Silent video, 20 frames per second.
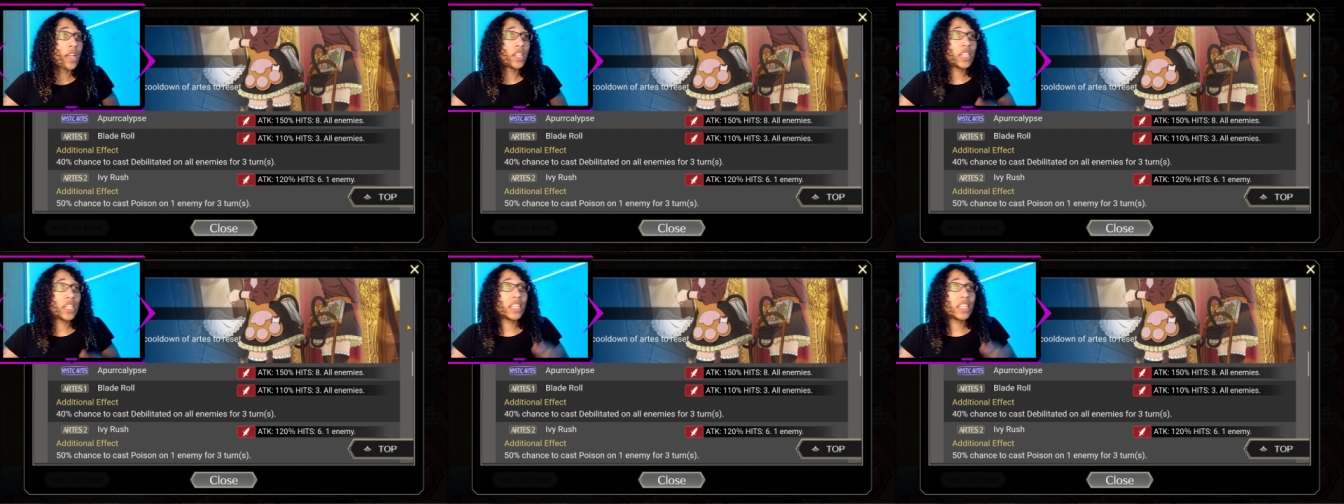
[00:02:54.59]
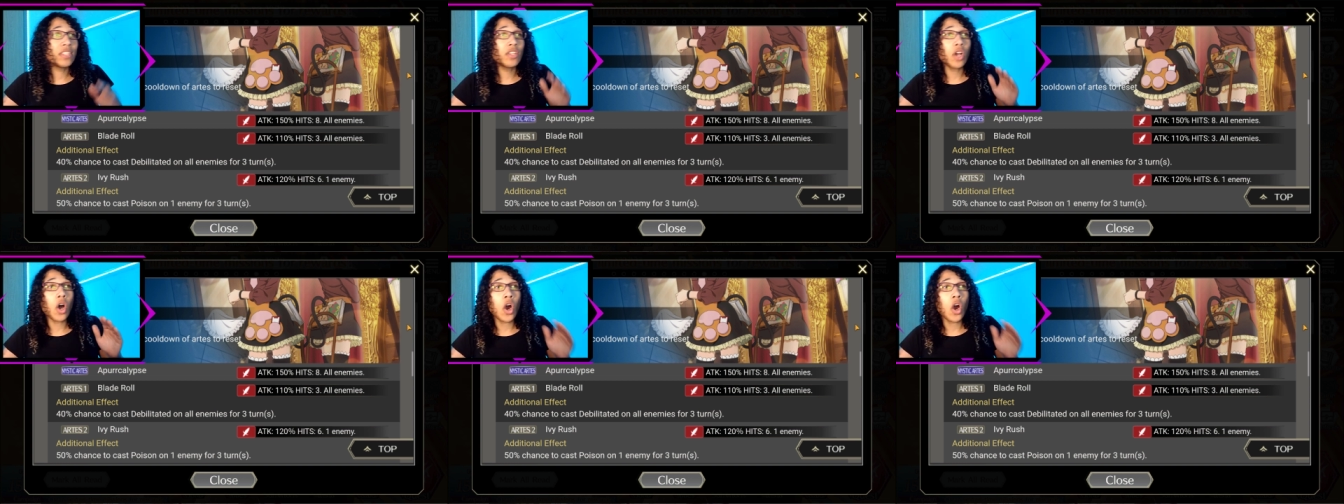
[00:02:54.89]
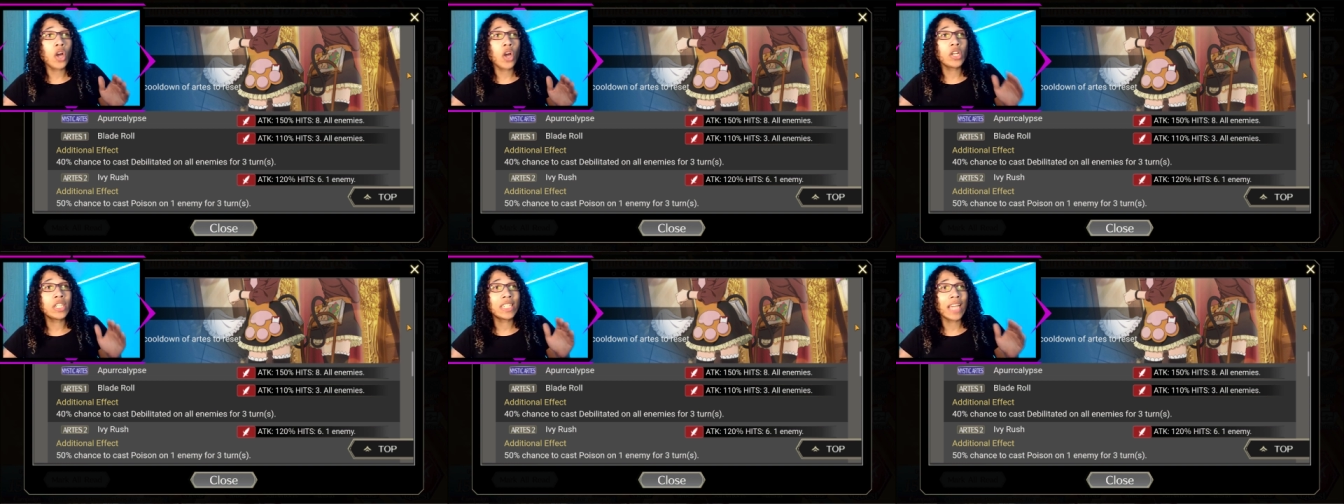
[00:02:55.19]
She is an
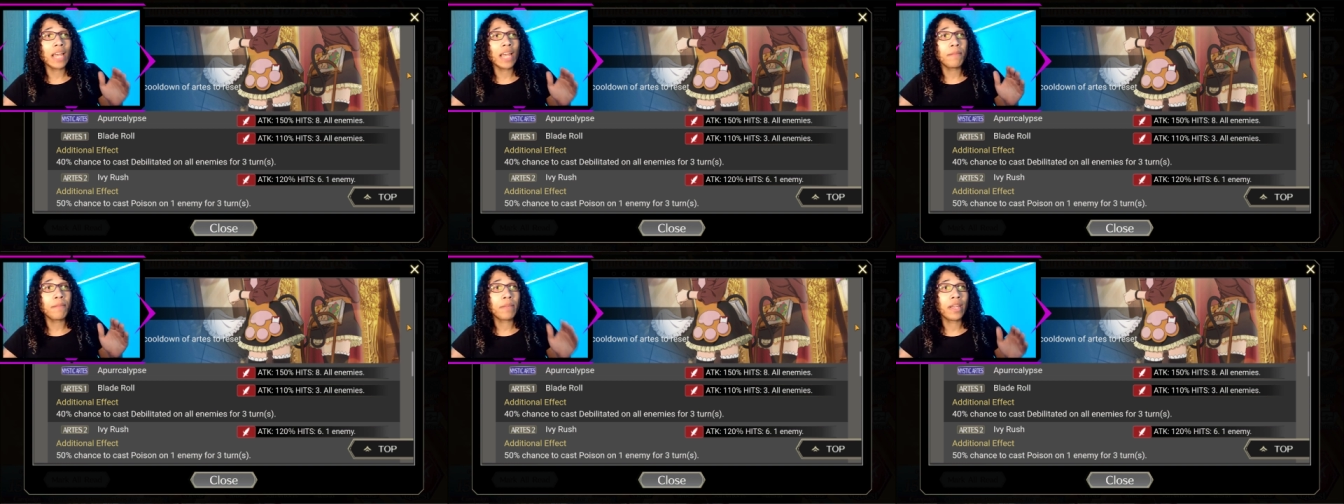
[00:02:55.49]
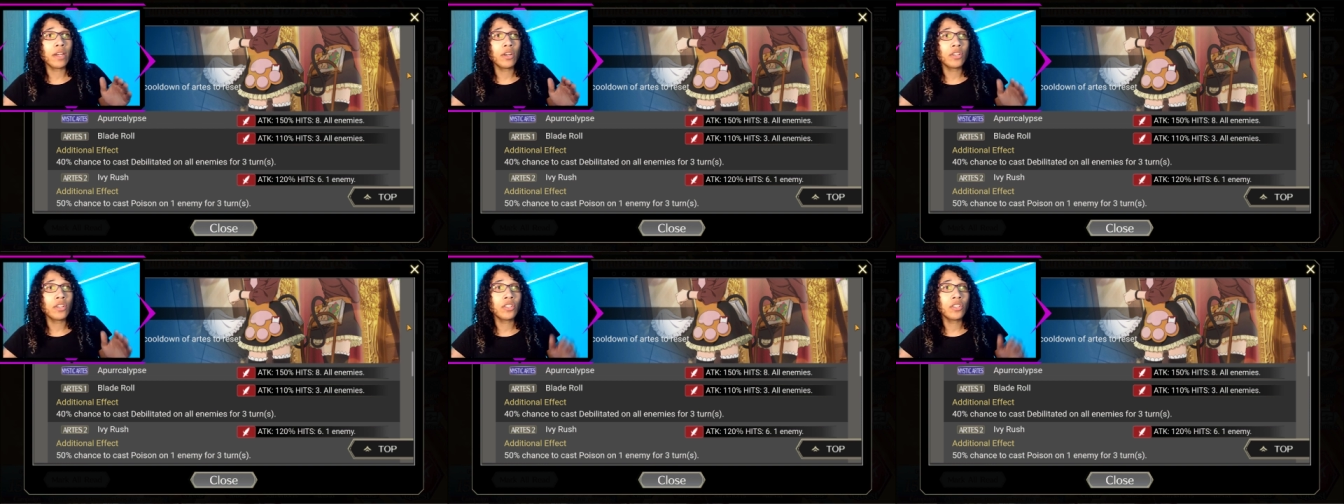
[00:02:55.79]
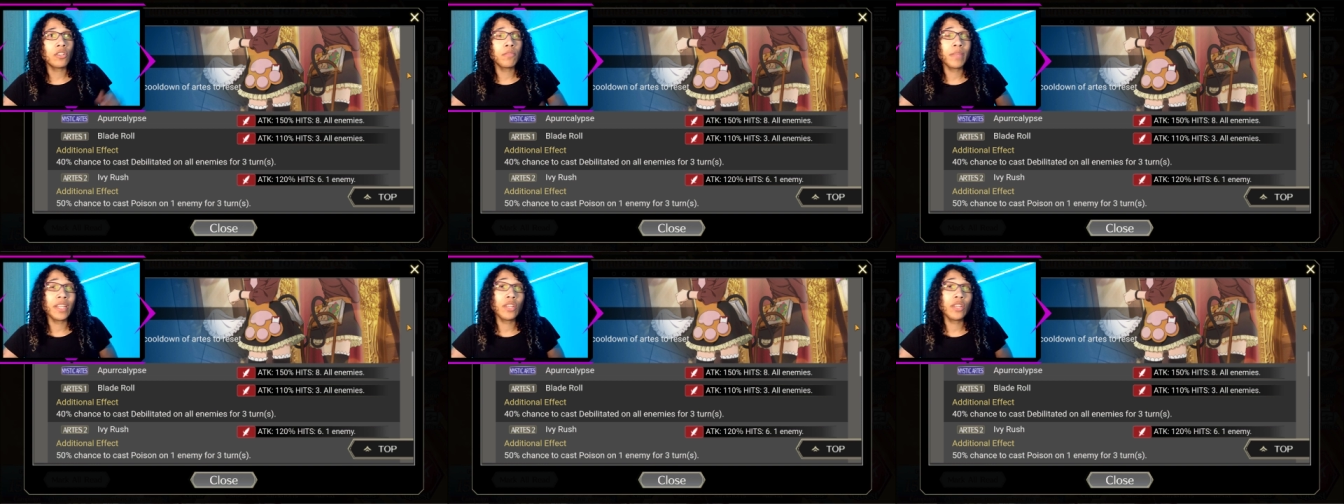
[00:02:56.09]
arts type
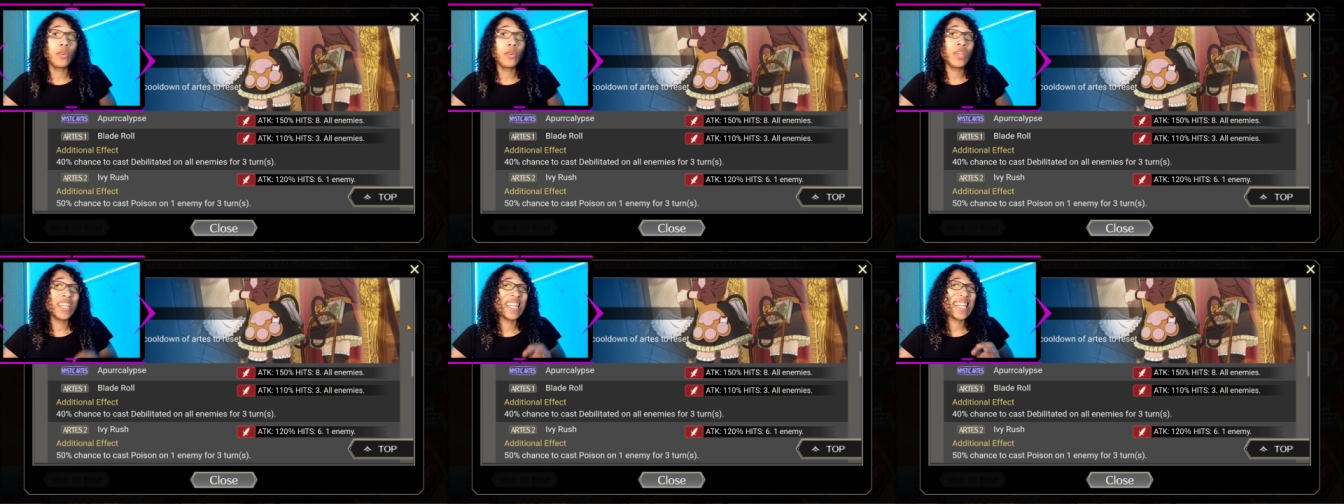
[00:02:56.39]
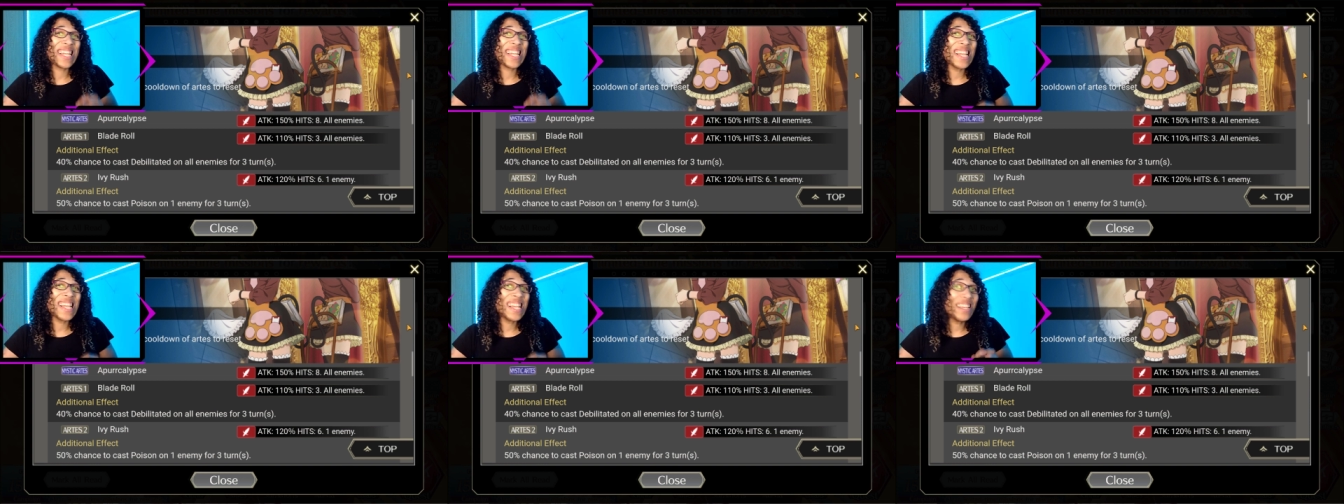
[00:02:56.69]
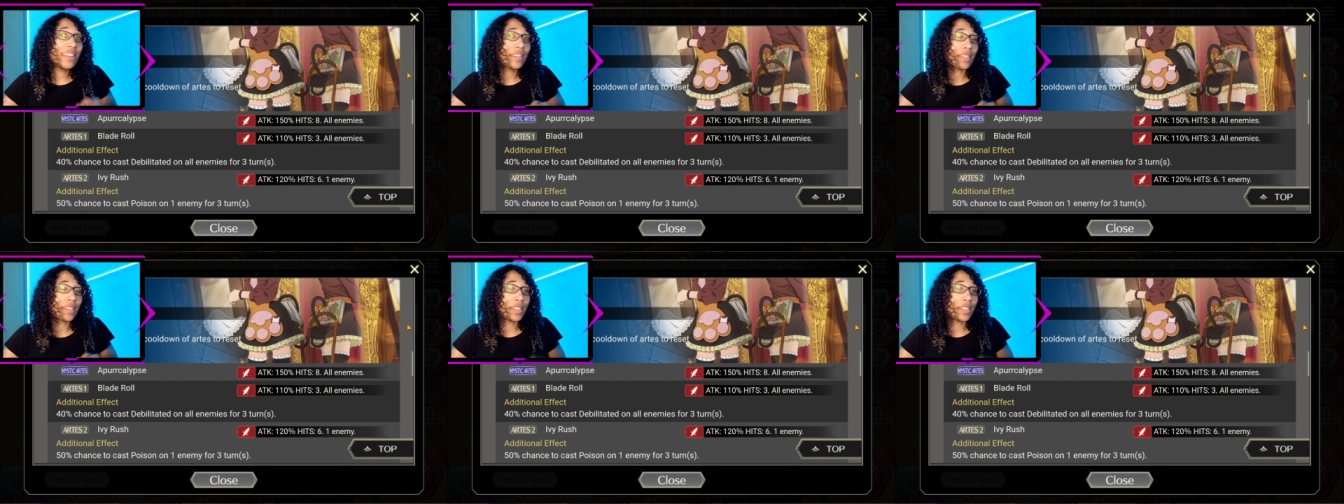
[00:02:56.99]
character, meaning you can
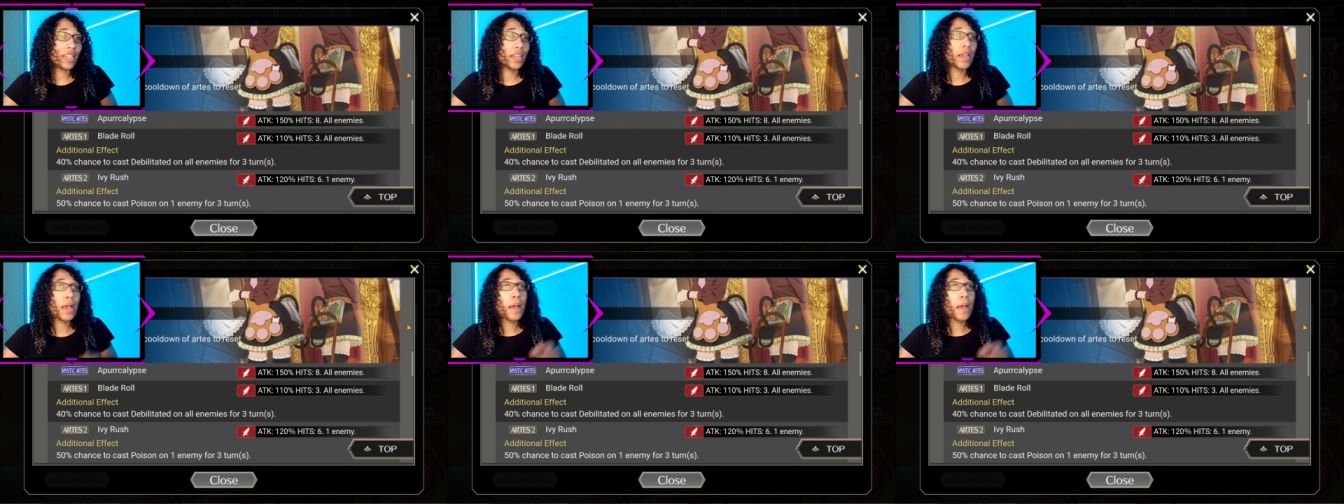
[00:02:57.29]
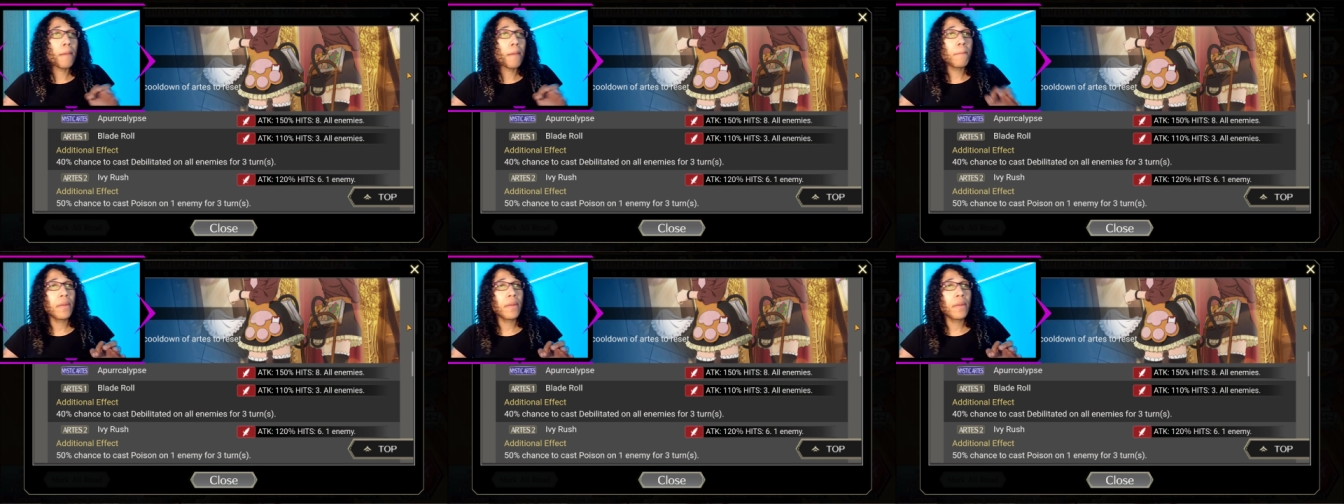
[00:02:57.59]
easily